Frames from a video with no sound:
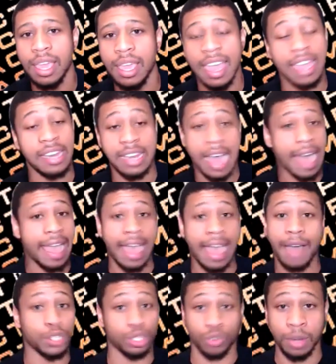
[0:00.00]
and not have
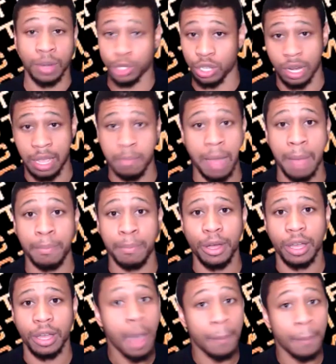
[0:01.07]
a scripture in my
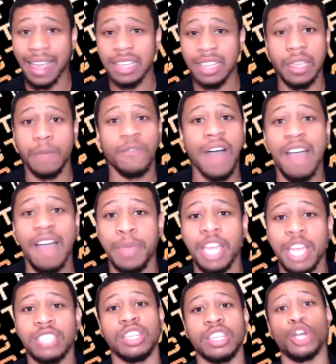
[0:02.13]
book, but I can take 5
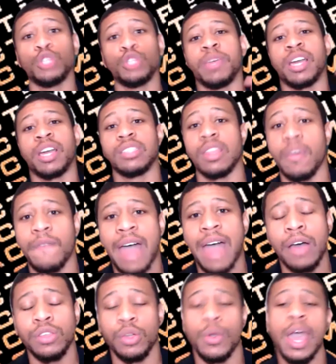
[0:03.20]
pages of notes because of the
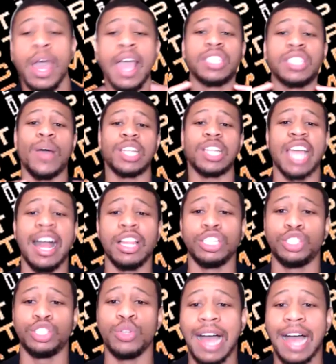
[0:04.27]
value. And so I
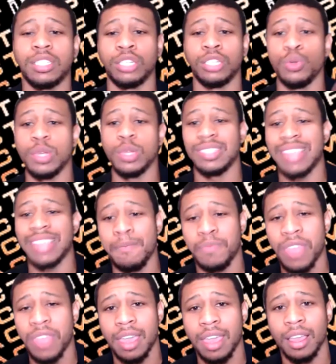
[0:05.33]
challenge you guys to do the same
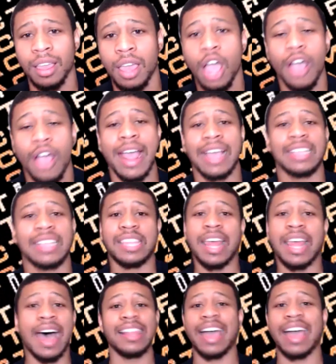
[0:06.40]
thing. All right, it's
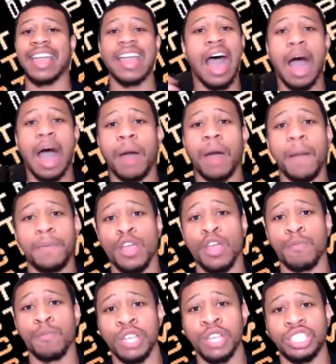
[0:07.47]
not like I'm up here
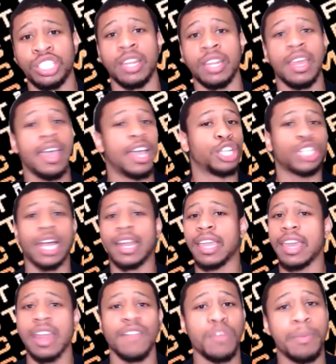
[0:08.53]
preaching and trying to get
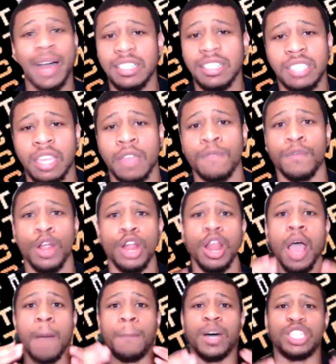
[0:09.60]
everybody to convert,
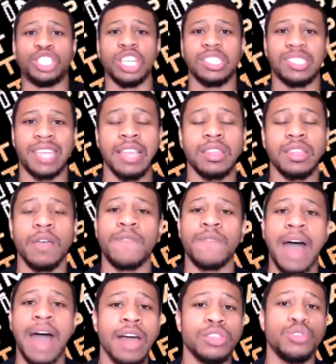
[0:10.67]
but just take the
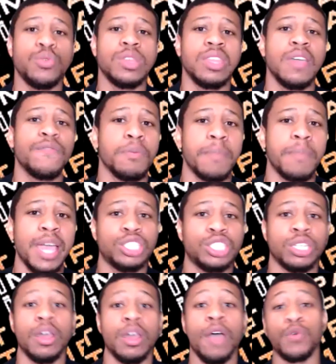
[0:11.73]
value in the
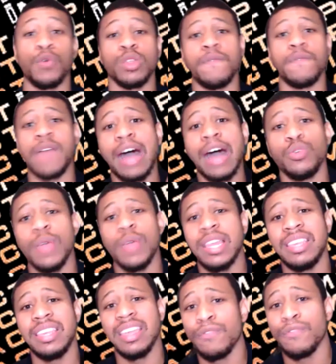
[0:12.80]
information for the value in
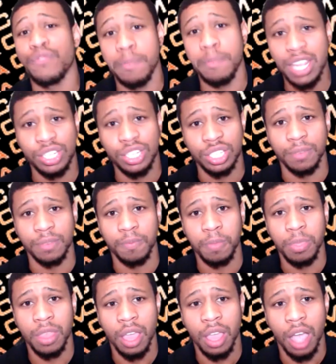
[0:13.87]
the information.
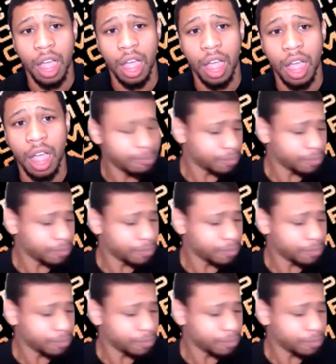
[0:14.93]
All right.